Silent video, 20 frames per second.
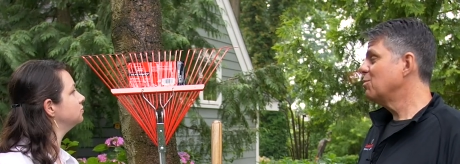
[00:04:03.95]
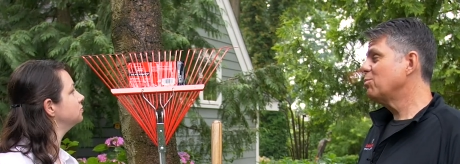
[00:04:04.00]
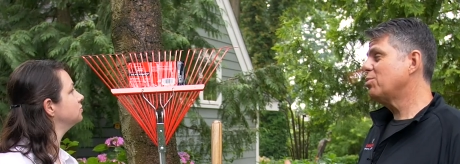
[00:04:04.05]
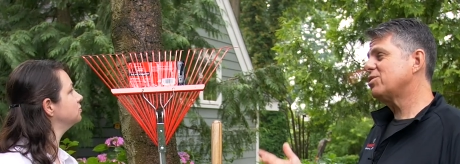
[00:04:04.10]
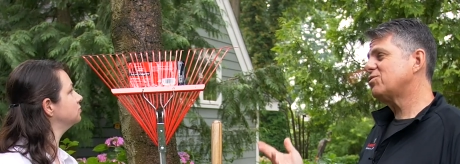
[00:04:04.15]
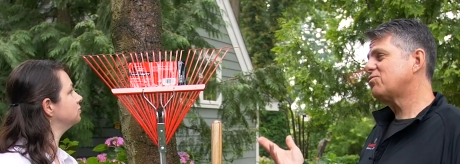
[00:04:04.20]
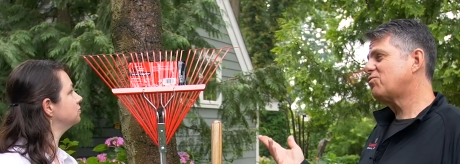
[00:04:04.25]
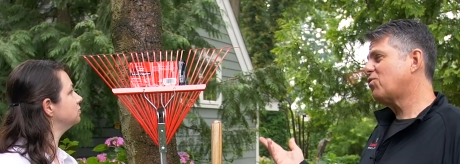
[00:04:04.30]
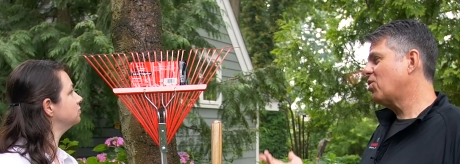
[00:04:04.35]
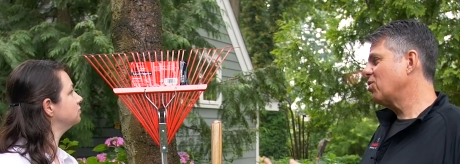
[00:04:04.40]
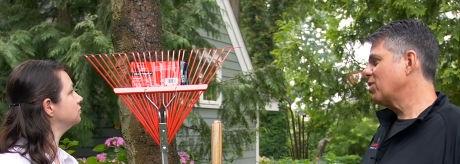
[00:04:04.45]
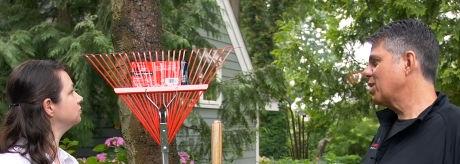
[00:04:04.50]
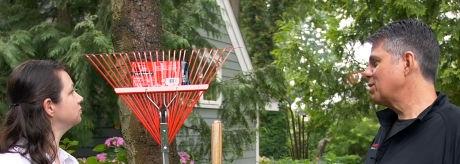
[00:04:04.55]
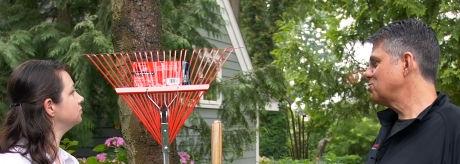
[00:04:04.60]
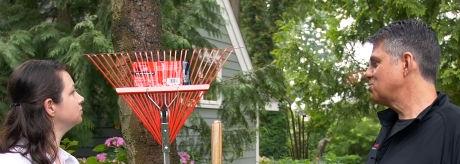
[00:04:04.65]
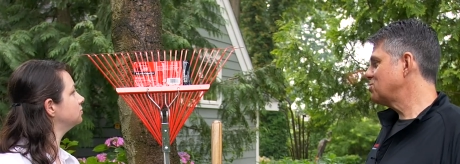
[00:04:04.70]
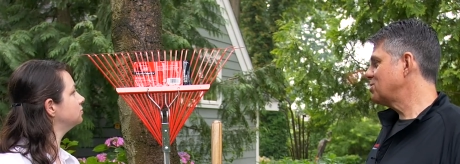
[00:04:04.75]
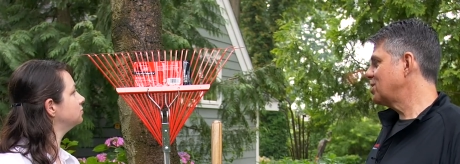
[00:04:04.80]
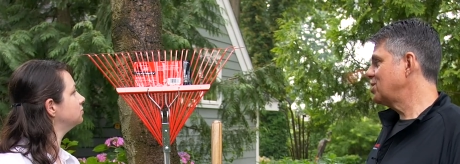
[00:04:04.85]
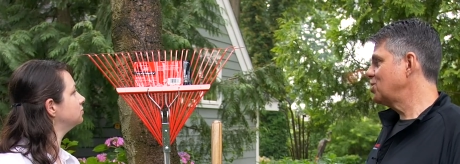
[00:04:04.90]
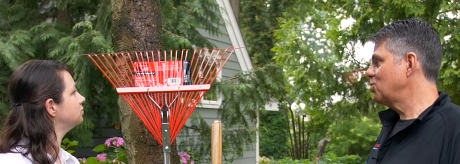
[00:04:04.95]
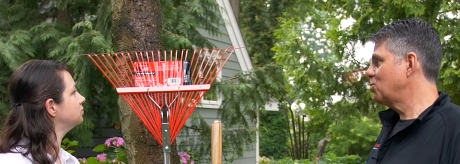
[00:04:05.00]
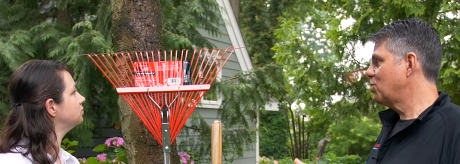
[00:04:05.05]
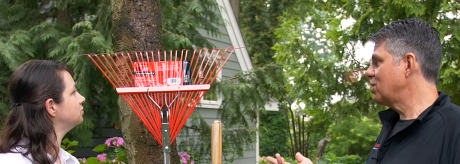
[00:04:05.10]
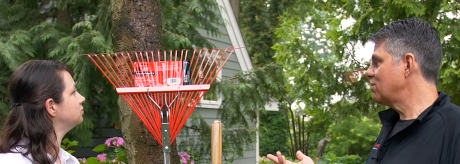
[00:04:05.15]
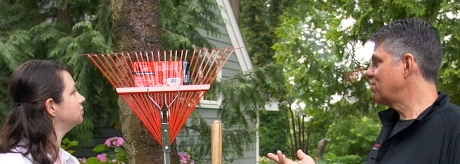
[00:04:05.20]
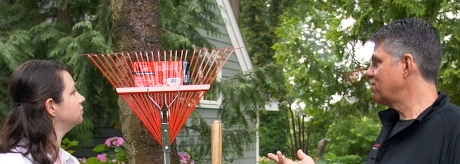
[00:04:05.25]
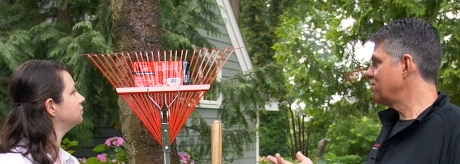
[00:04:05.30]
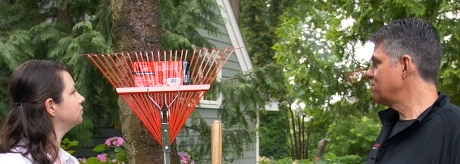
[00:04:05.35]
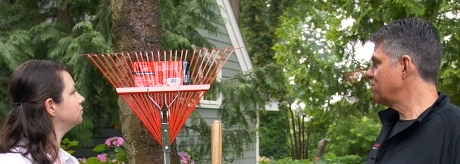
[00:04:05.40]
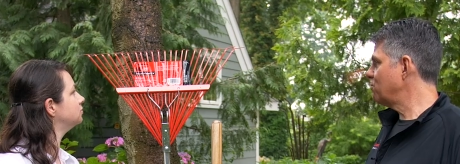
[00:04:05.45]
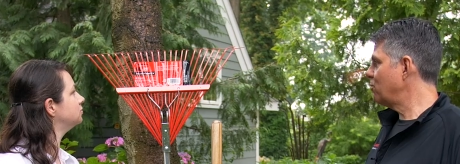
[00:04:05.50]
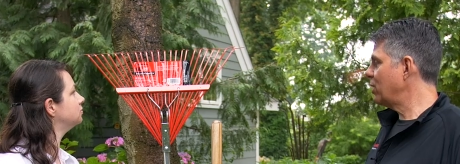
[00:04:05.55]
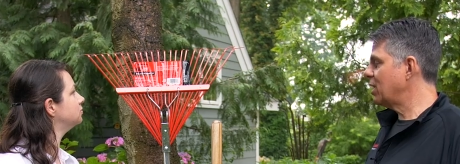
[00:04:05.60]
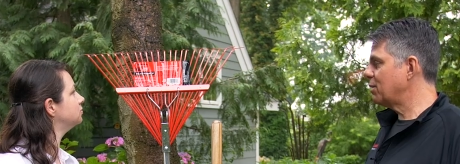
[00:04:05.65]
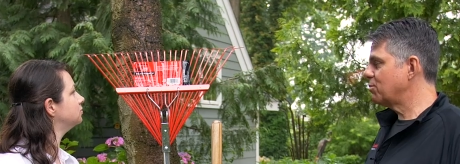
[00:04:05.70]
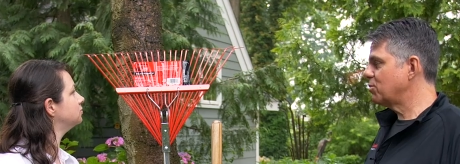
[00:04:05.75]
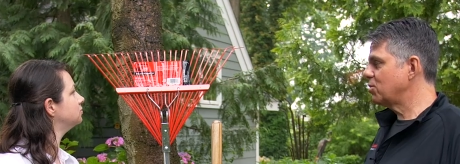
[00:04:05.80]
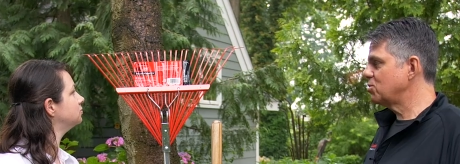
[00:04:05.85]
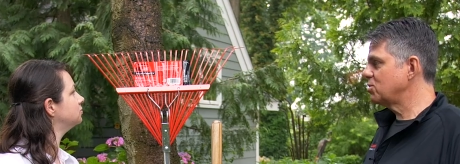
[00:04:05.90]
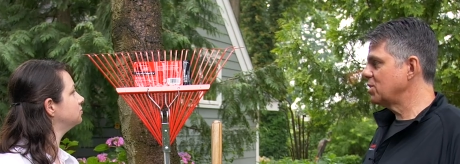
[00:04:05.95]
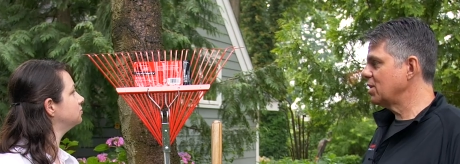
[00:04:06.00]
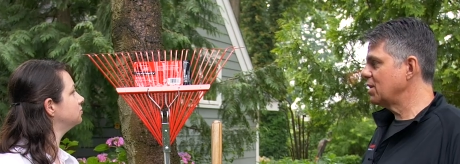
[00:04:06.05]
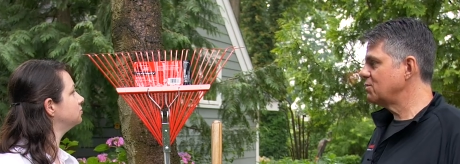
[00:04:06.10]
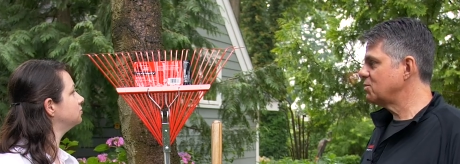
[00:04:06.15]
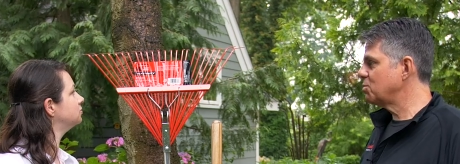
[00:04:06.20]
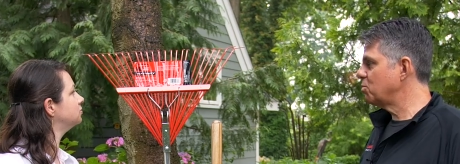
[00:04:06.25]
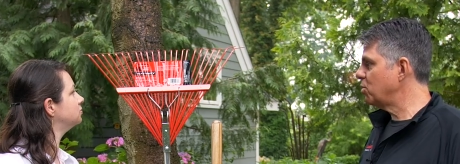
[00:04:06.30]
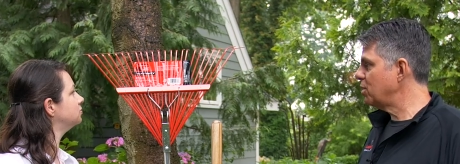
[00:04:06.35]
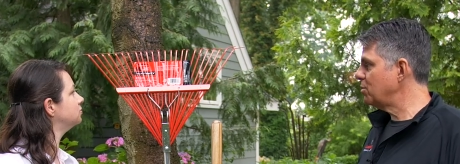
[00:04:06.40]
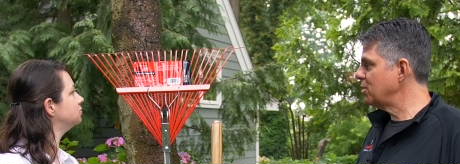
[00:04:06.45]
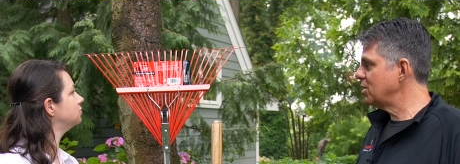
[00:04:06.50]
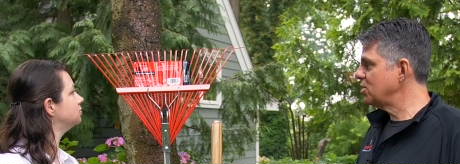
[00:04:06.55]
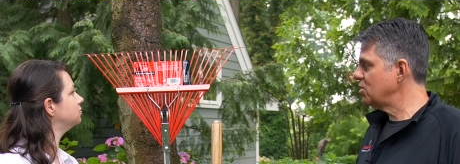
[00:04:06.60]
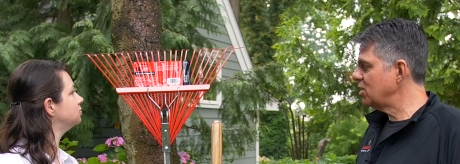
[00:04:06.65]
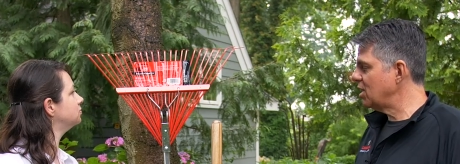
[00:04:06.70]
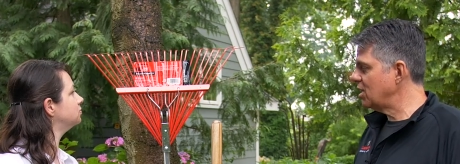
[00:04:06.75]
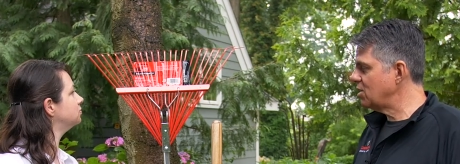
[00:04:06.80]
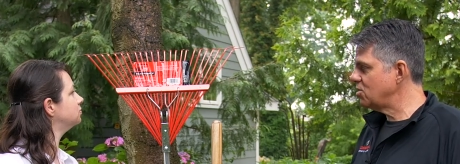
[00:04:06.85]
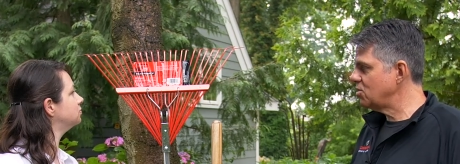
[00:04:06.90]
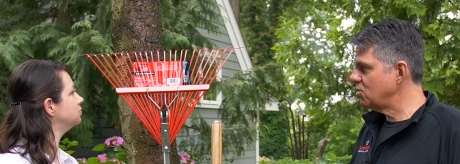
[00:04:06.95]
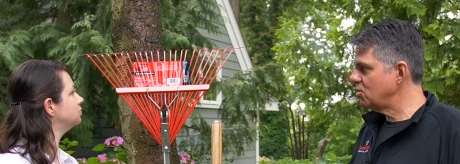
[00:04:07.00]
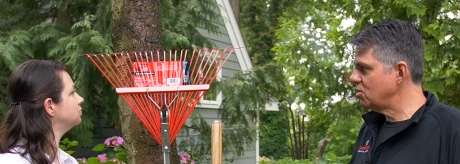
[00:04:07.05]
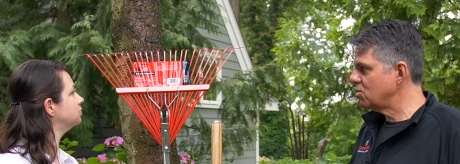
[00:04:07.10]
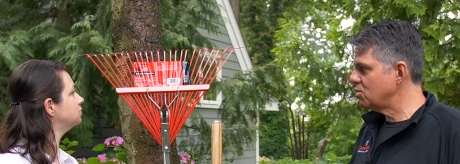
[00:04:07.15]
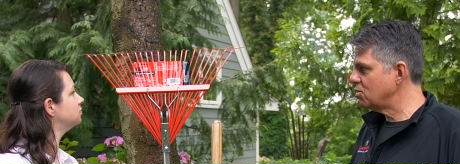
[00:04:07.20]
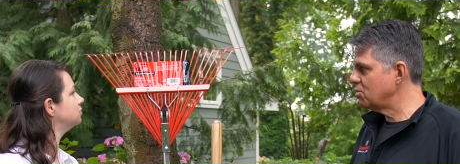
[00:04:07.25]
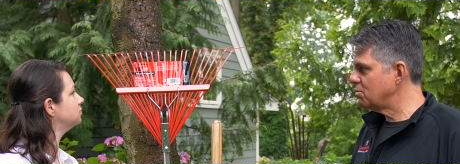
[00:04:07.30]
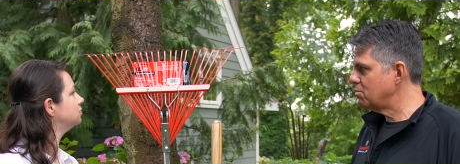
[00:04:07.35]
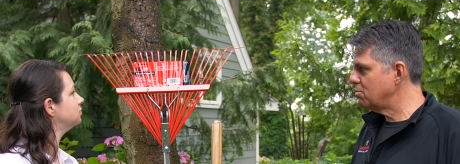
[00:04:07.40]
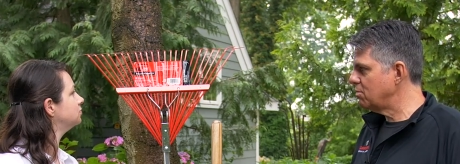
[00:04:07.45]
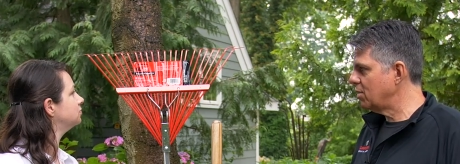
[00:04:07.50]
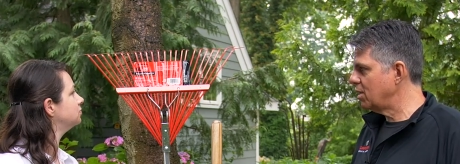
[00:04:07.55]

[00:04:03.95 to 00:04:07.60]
Speaker 1: Plus fall comes around, and you wanna rake up those leaves, put them into your